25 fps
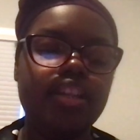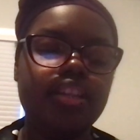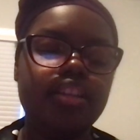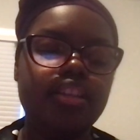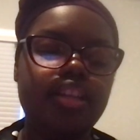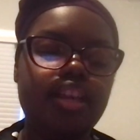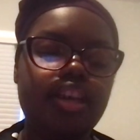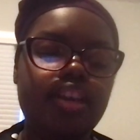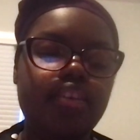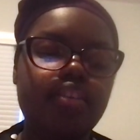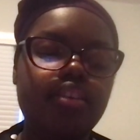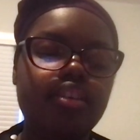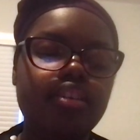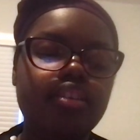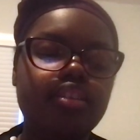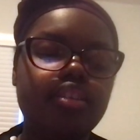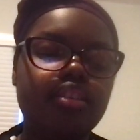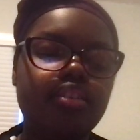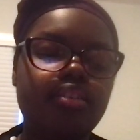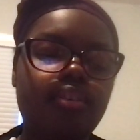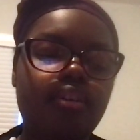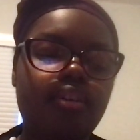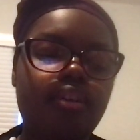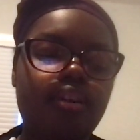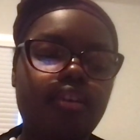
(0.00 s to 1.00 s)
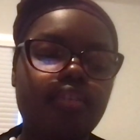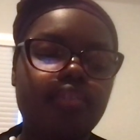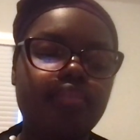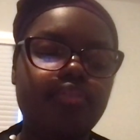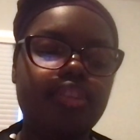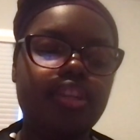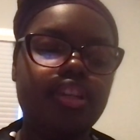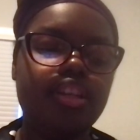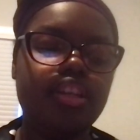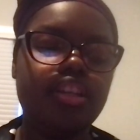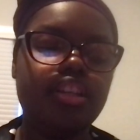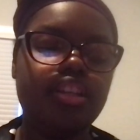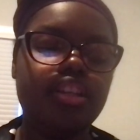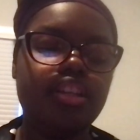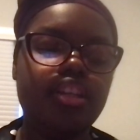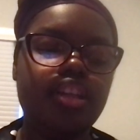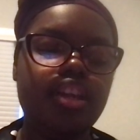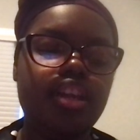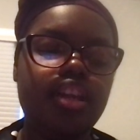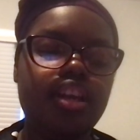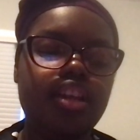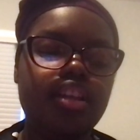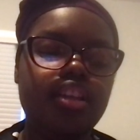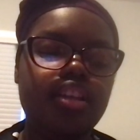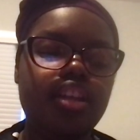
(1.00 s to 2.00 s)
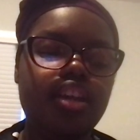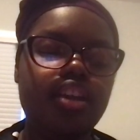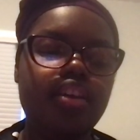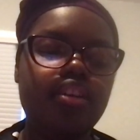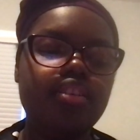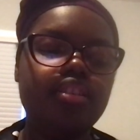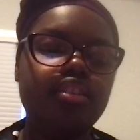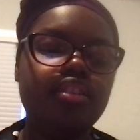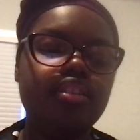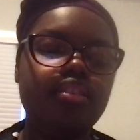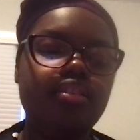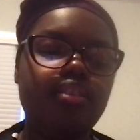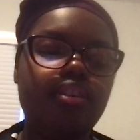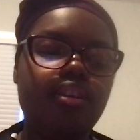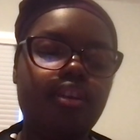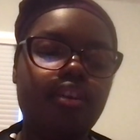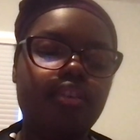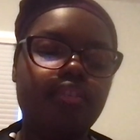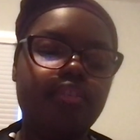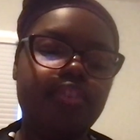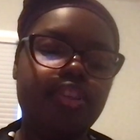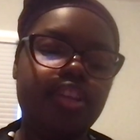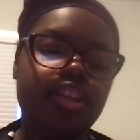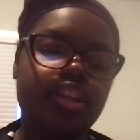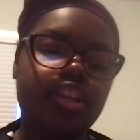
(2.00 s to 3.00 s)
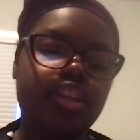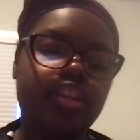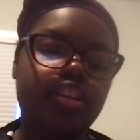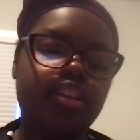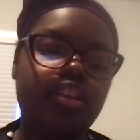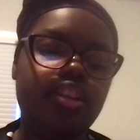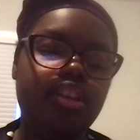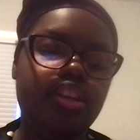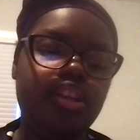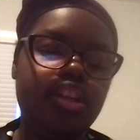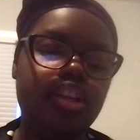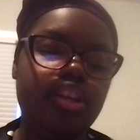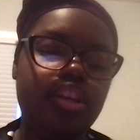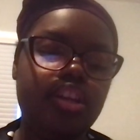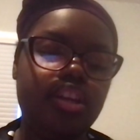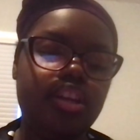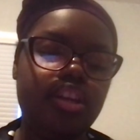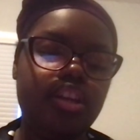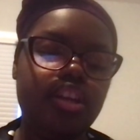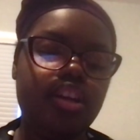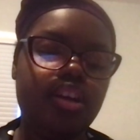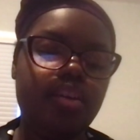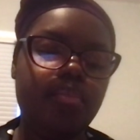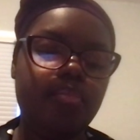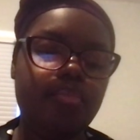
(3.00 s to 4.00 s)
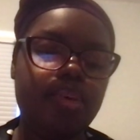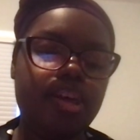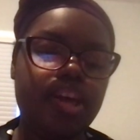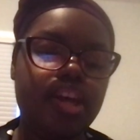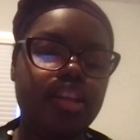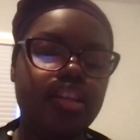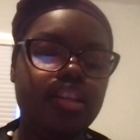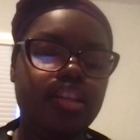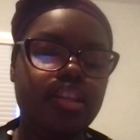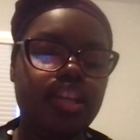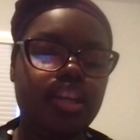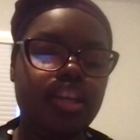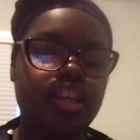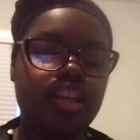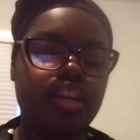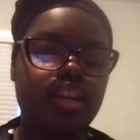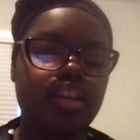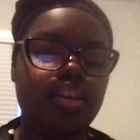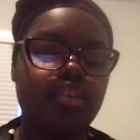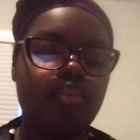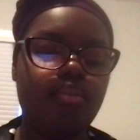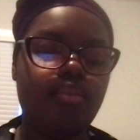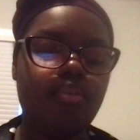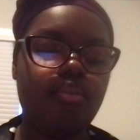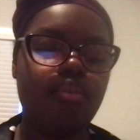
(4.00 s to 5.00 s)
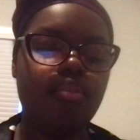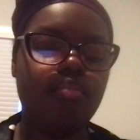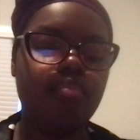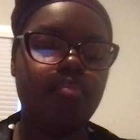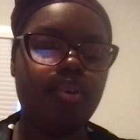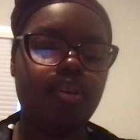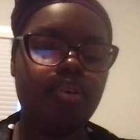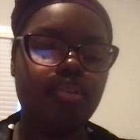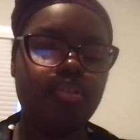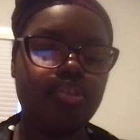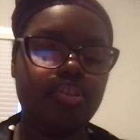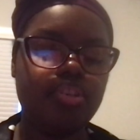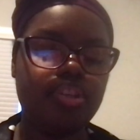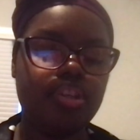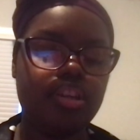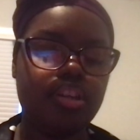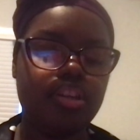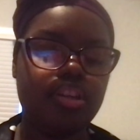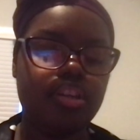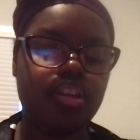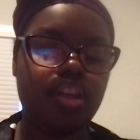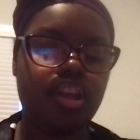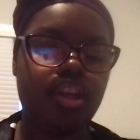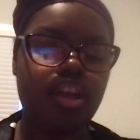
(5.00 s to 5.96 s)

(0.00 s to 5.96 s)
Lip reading: There isn't often an unmet need or emotion.